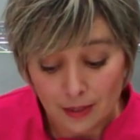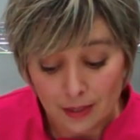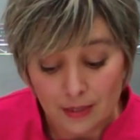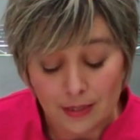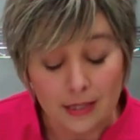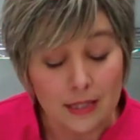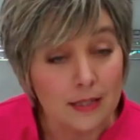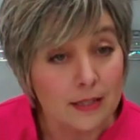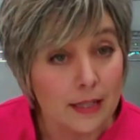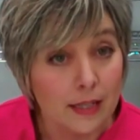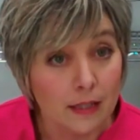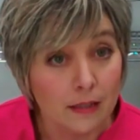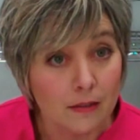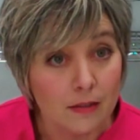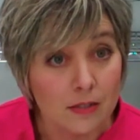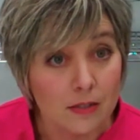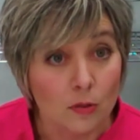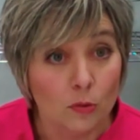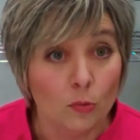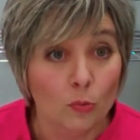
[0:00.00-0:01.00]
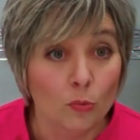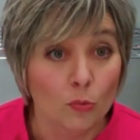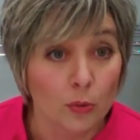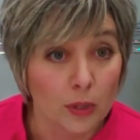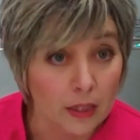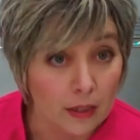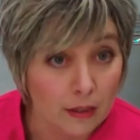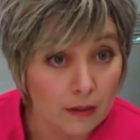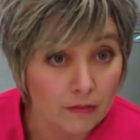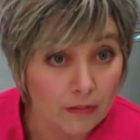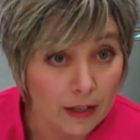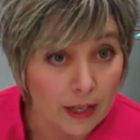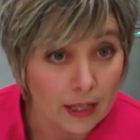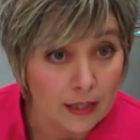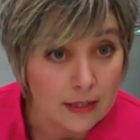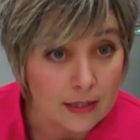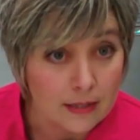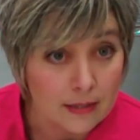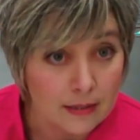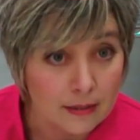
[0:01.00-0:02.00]
details really
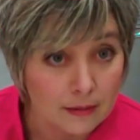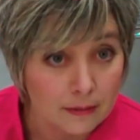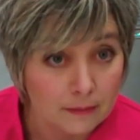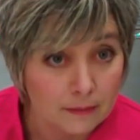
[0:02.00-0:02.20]
fast.